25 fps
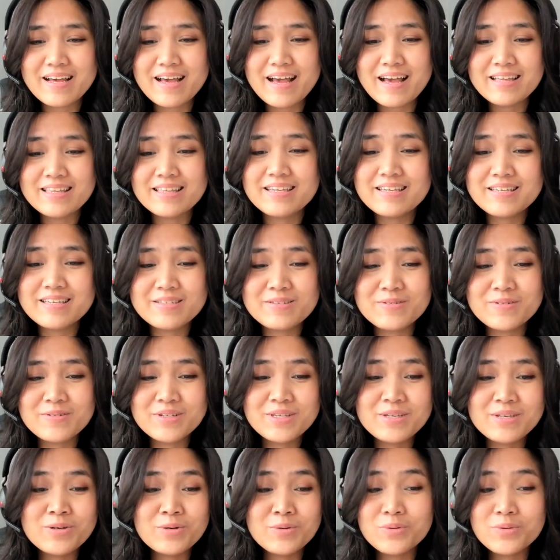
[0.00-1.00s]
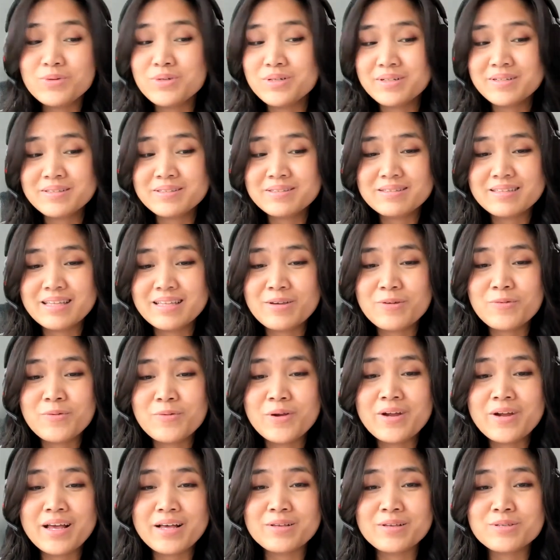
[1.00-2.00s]
I think is really cool. Like,
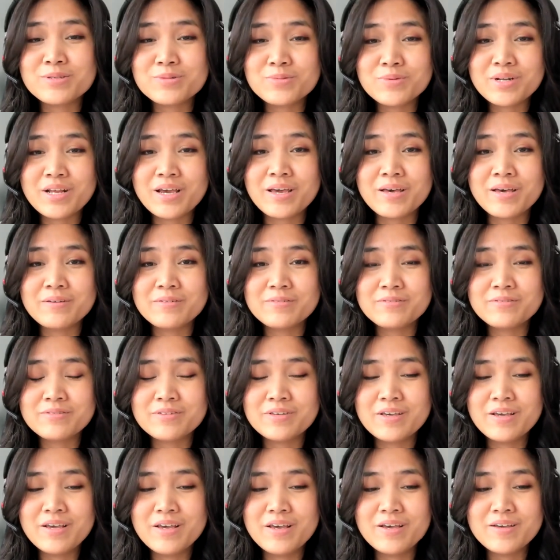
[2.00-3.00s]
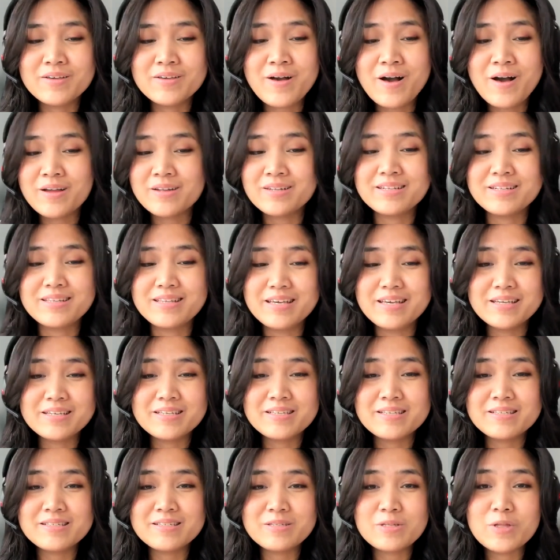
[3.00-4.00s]
where else would I have gotten
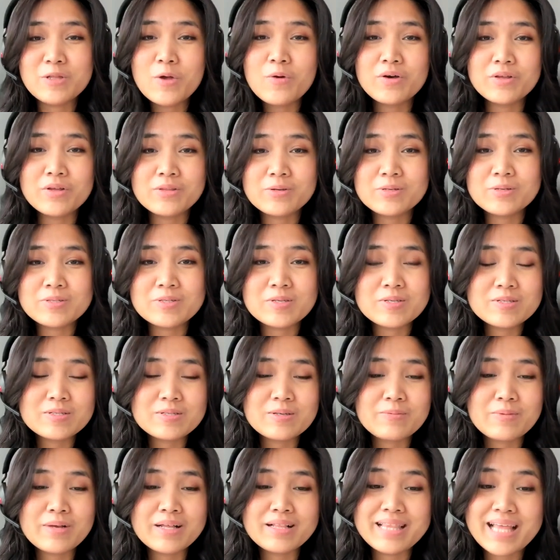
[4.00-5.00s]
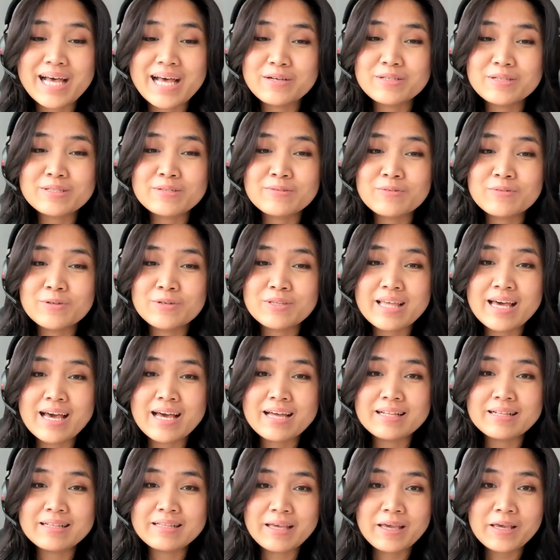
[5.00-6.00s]
this? No other system allows for
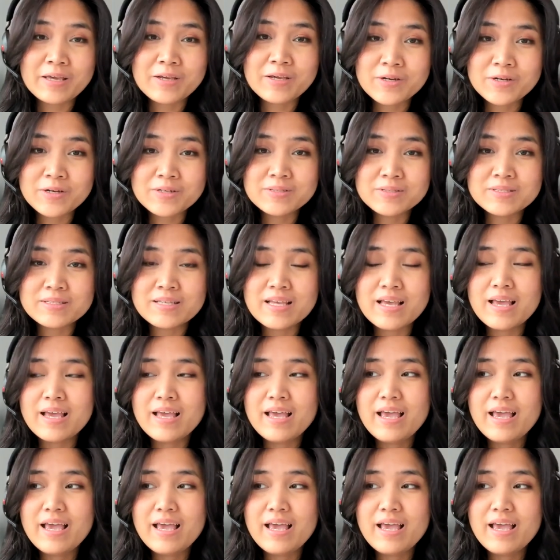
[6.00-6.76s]
that layers.